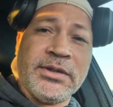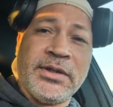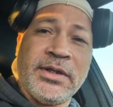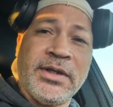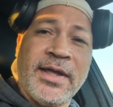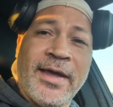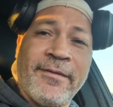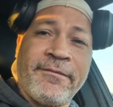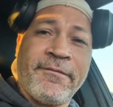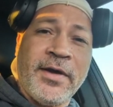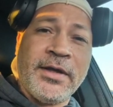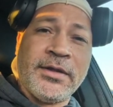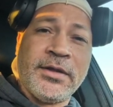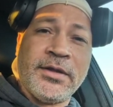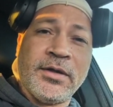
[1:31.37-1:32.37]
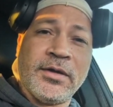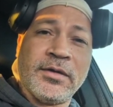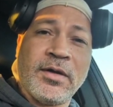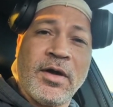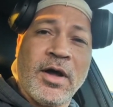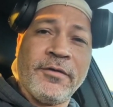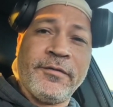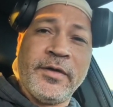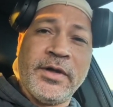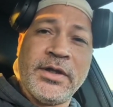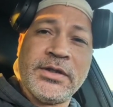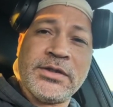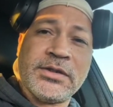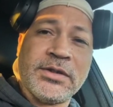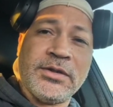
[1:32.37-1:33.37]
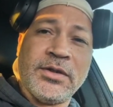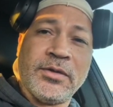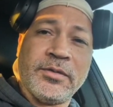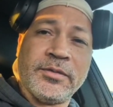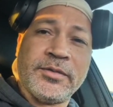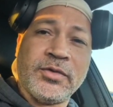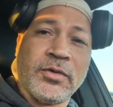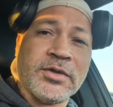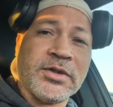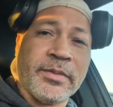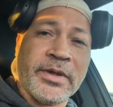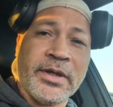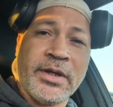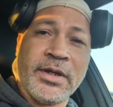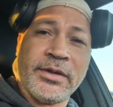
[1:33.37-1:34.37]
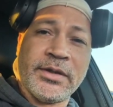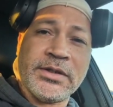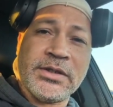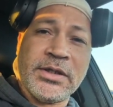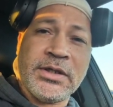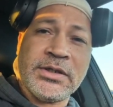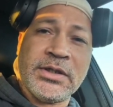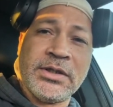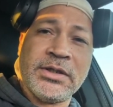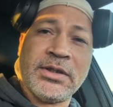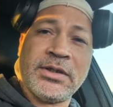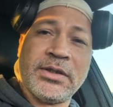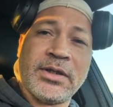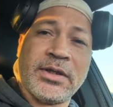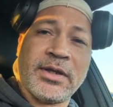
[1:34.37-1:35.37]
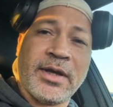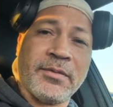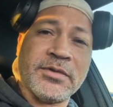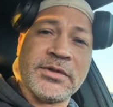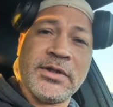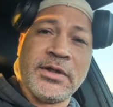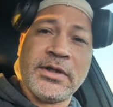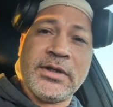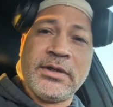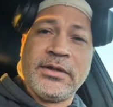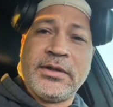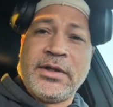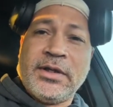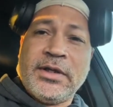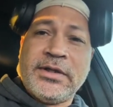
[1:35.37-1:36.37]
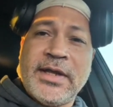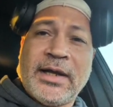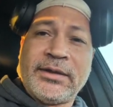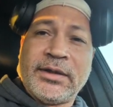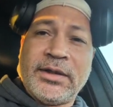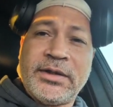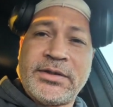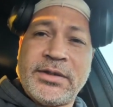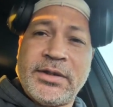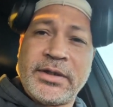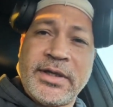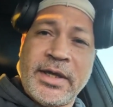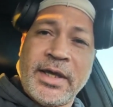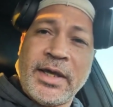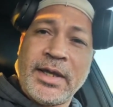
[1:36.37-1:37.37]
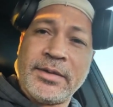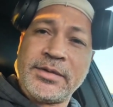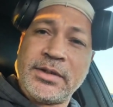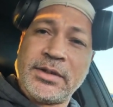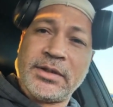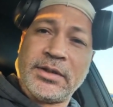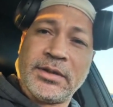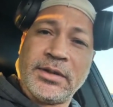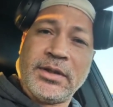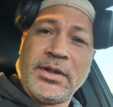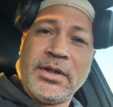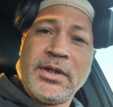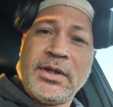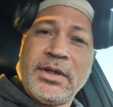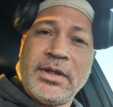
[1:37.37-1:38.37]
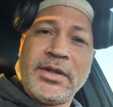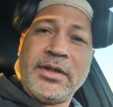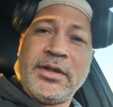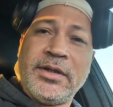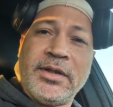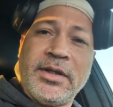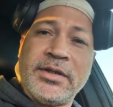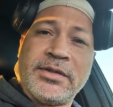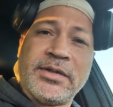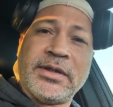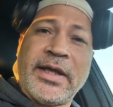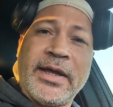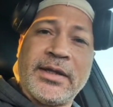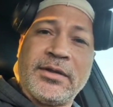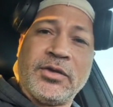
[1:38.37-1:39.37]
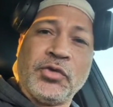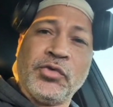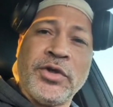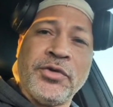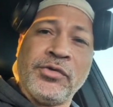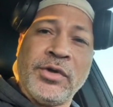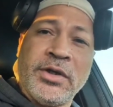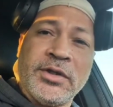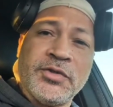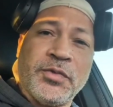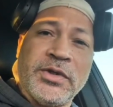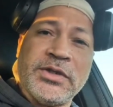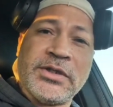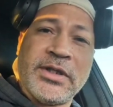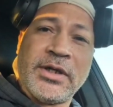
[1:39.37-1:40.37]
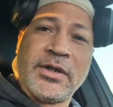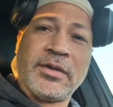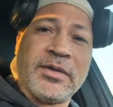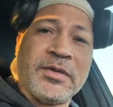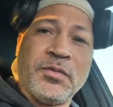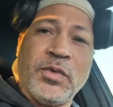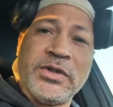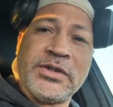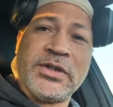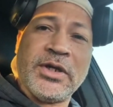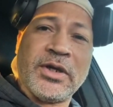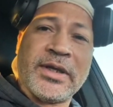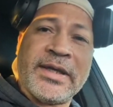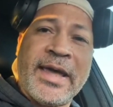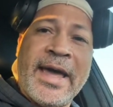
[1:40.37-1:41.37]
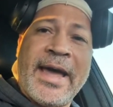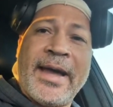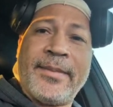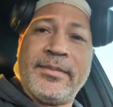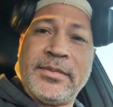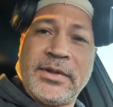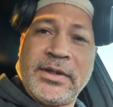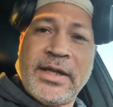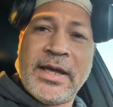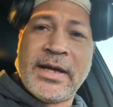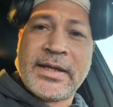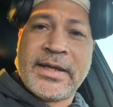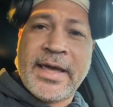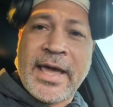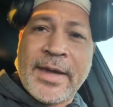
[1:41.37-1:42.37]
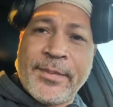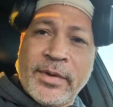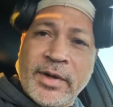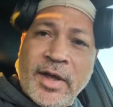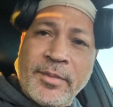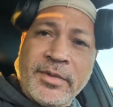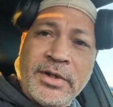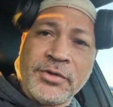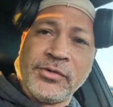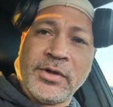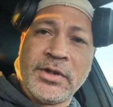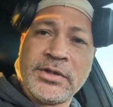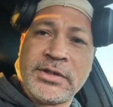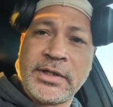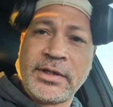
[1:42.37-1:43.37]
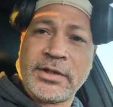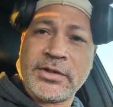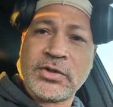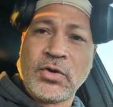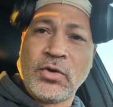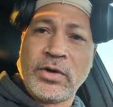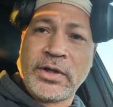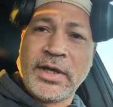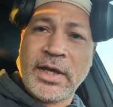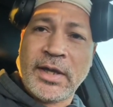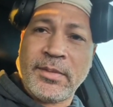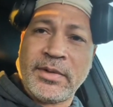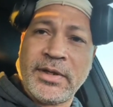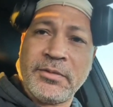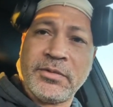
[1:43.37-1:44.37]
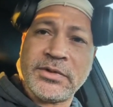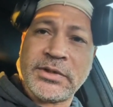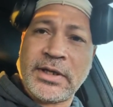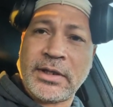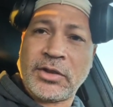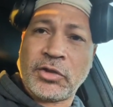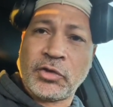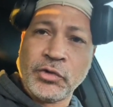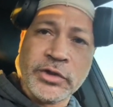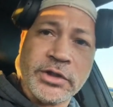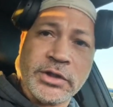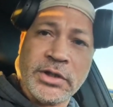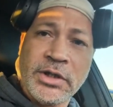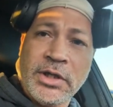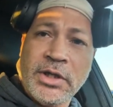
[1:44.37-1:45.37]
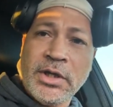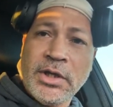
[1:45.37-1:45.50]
didn't have faith in their offense. You know, towards the beginning of the season, I was looking down the list of their games, and it's like three runs was their was their cap. They had a cap on how many runs they could score a game, and it was at three.